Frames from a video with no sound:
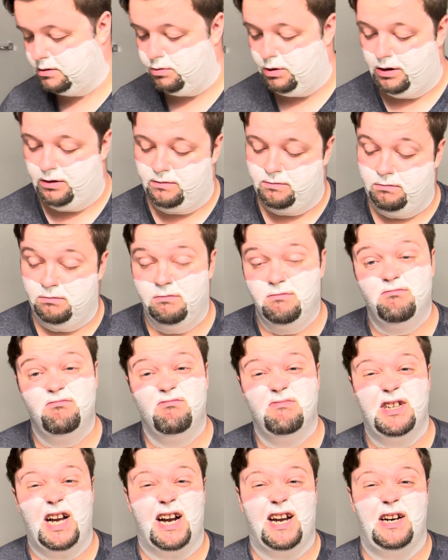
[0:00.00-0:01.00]
Well,
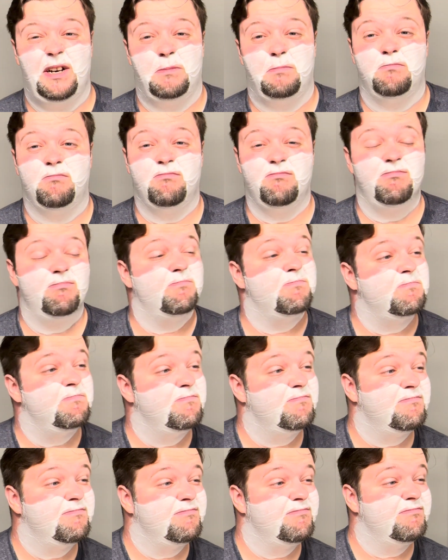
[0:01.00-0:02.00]
second and
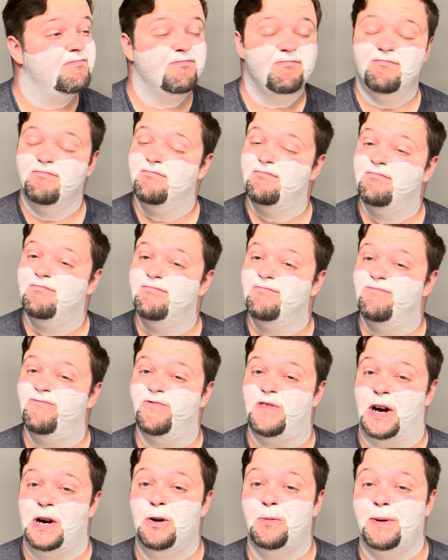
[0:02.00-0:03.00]

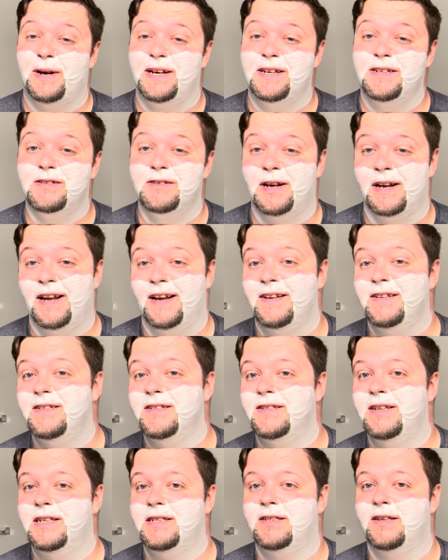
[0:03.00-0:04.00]
final pass, I guess.
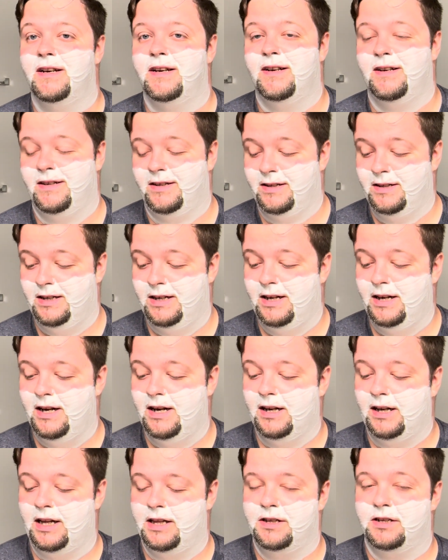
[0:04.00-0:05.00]
Let's
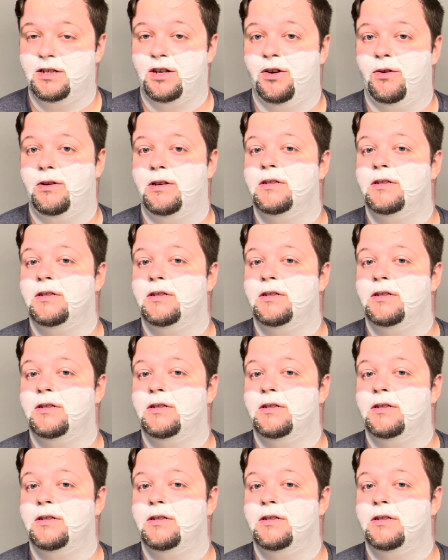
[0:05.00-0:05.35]
get this going.